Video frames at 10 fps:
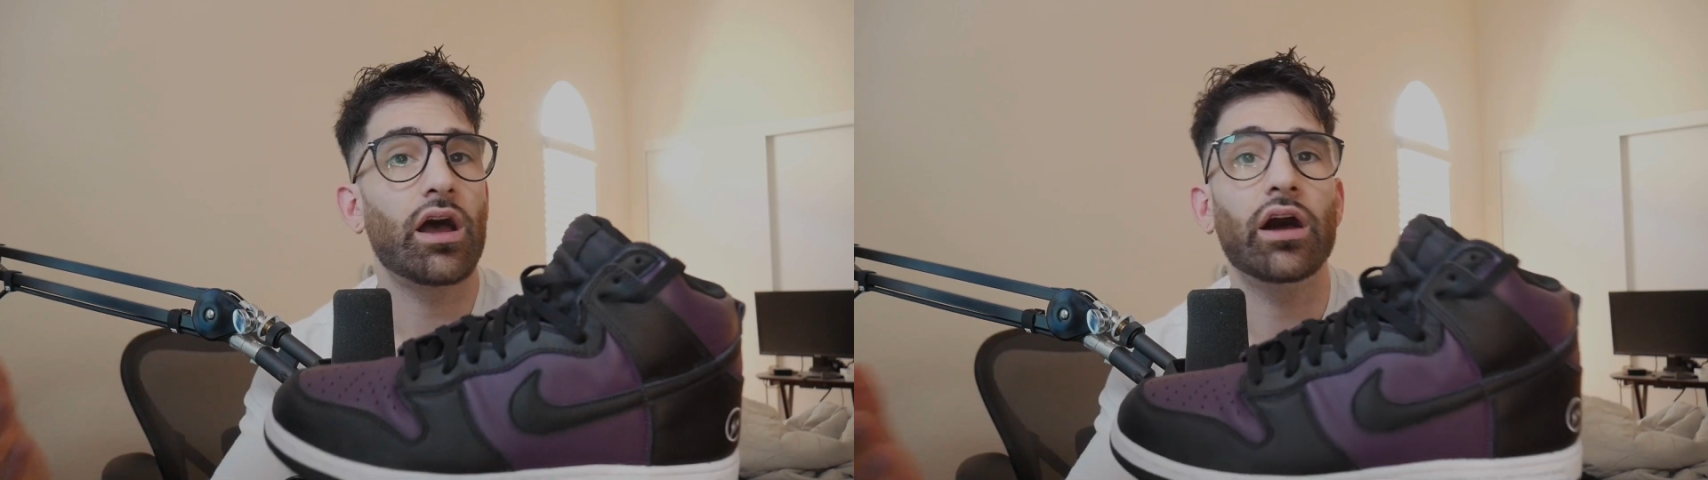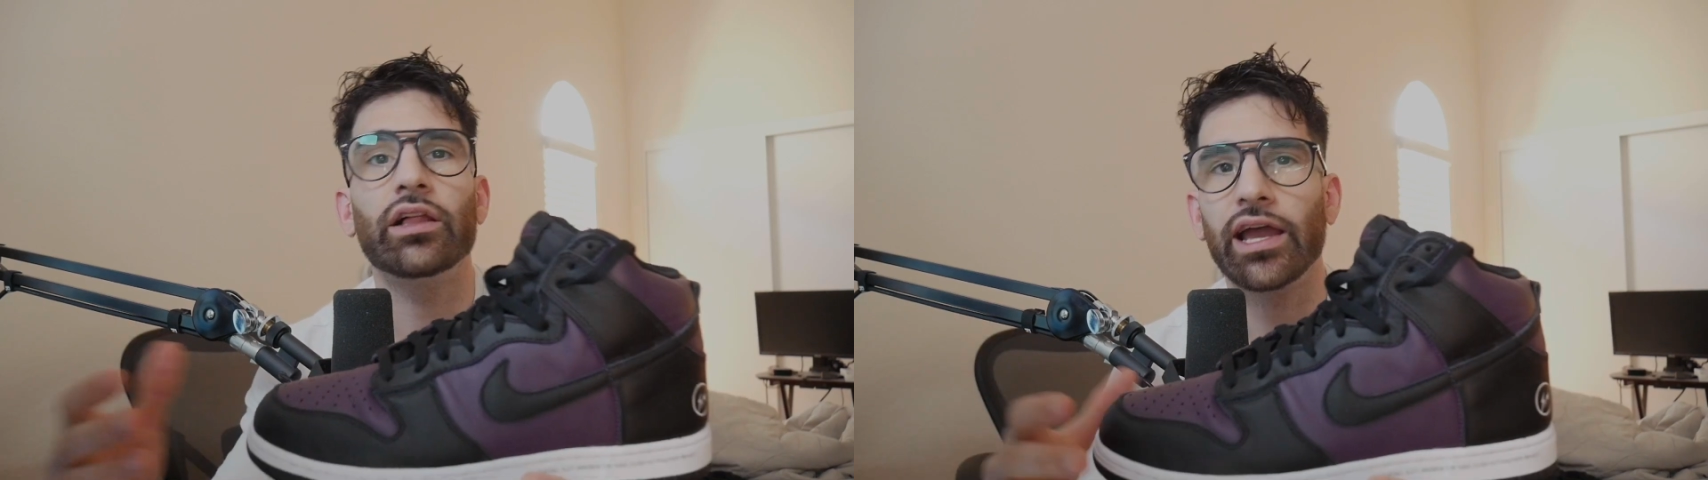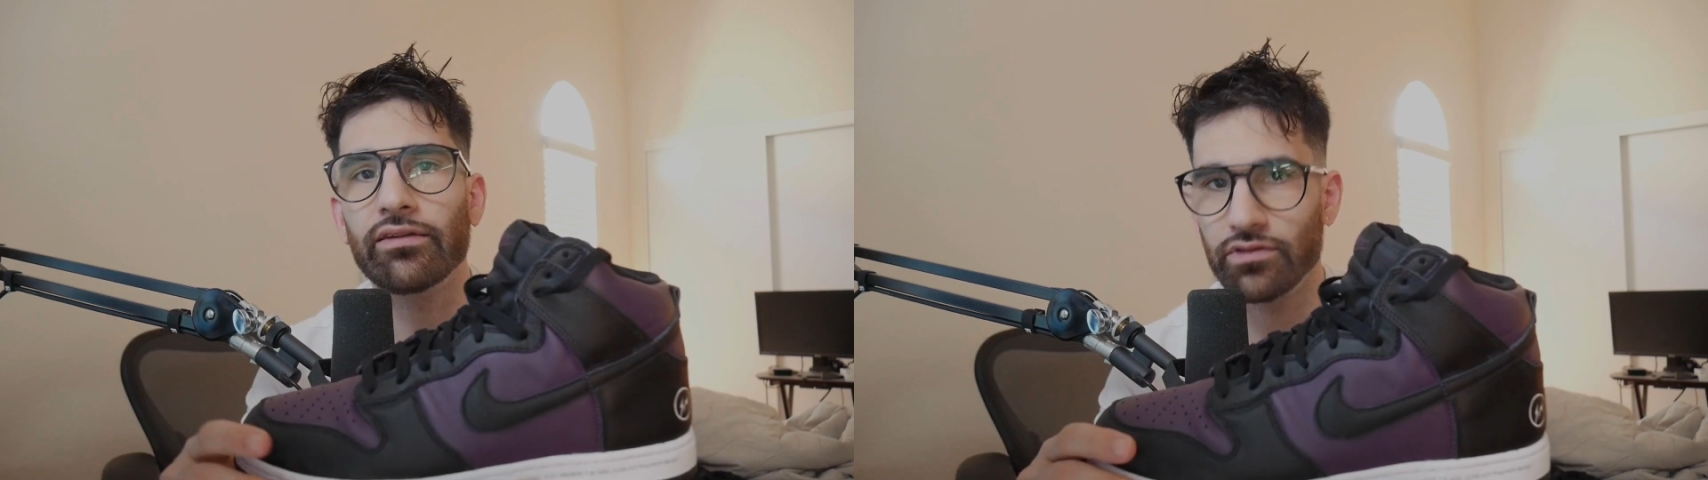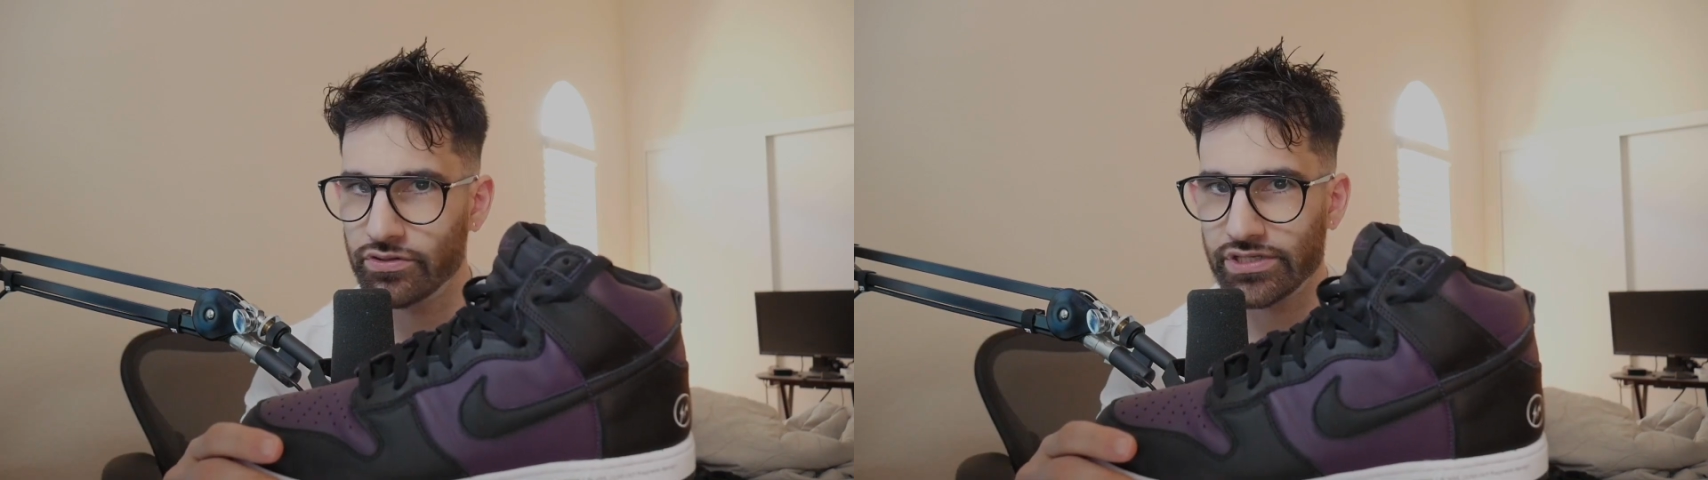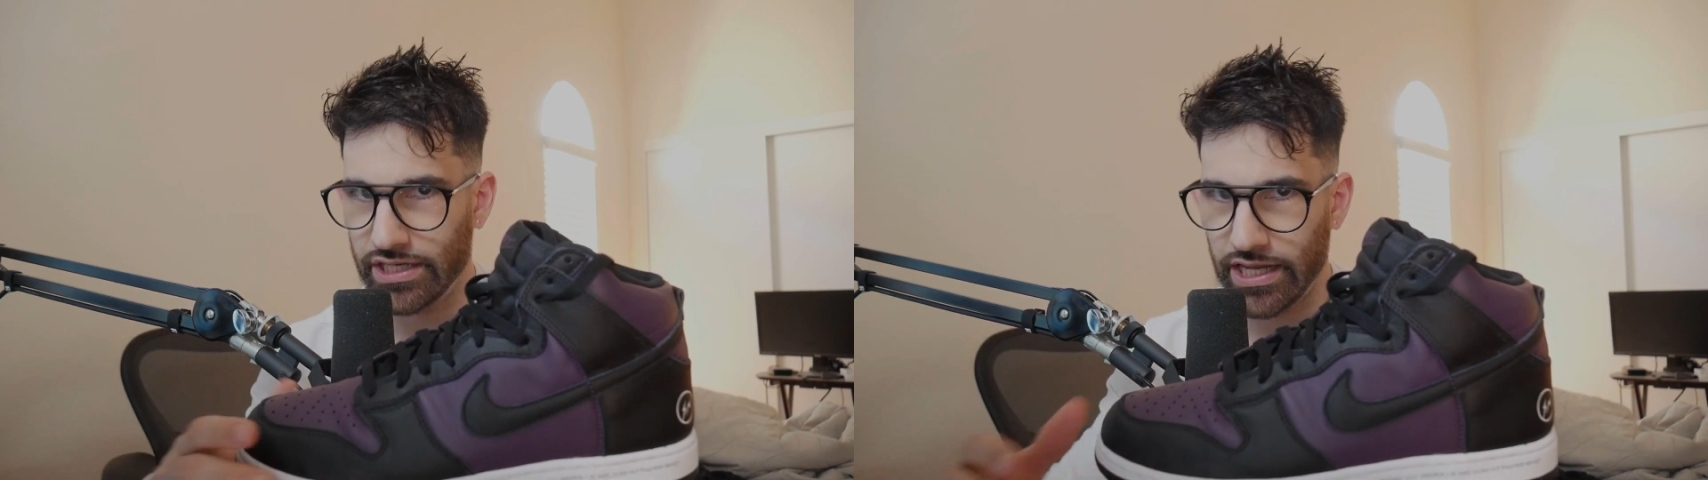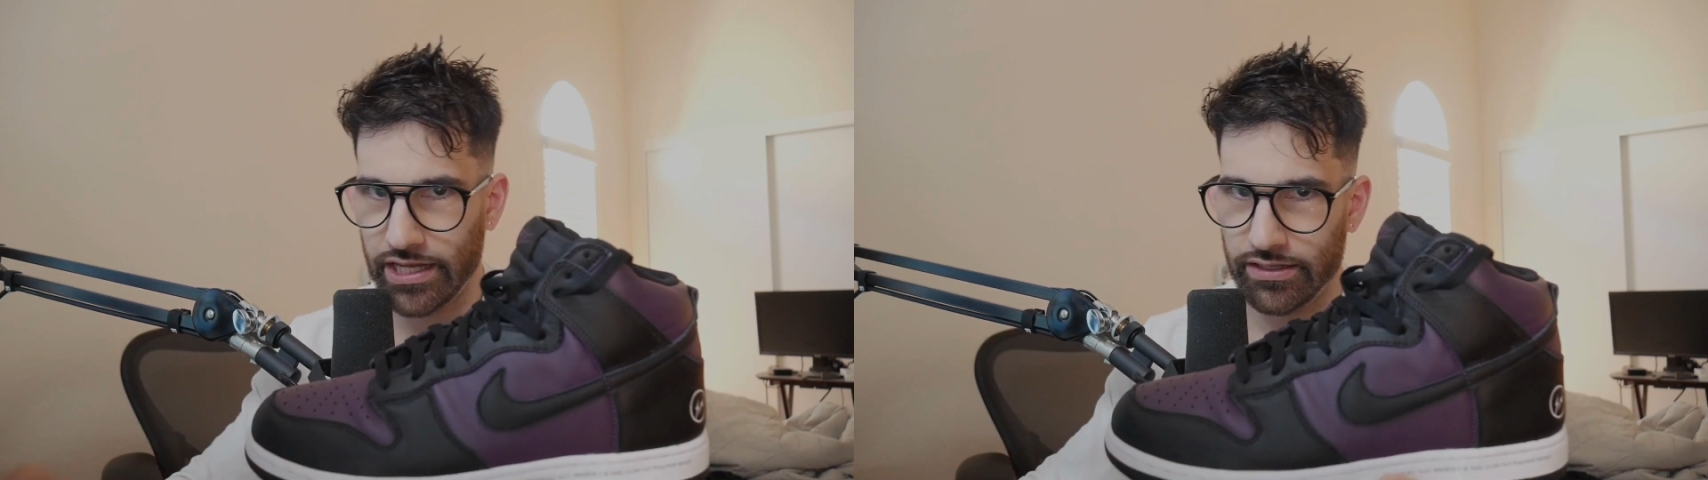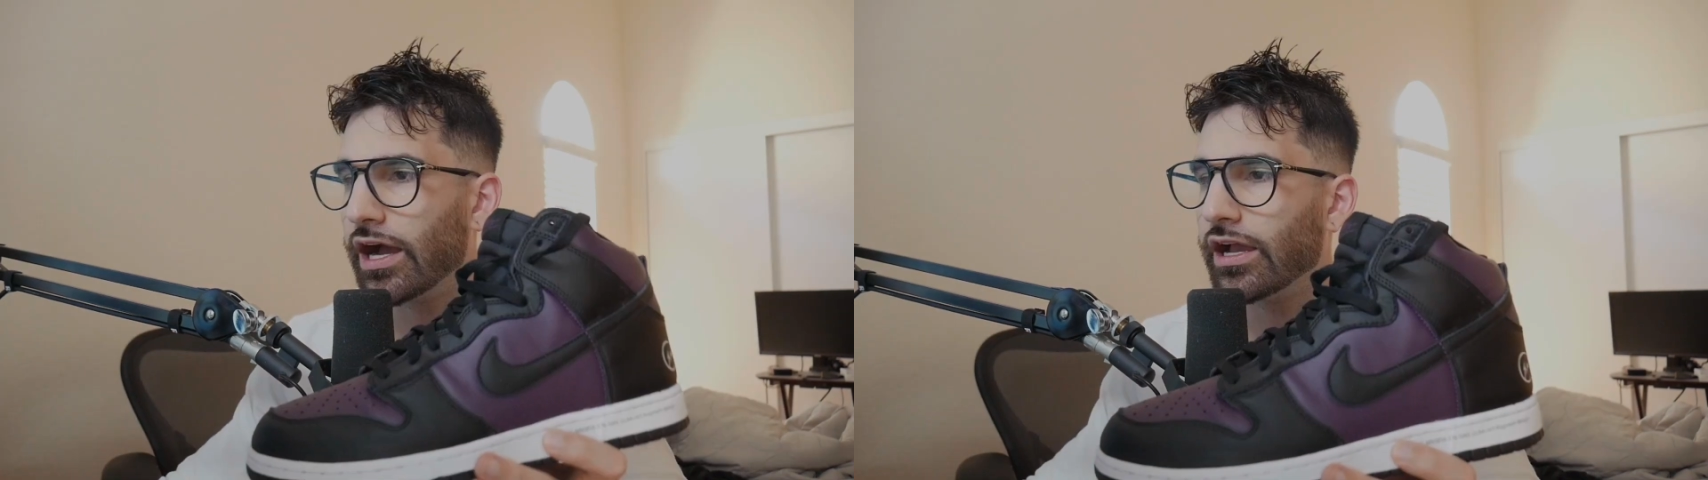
I'll have those in hand.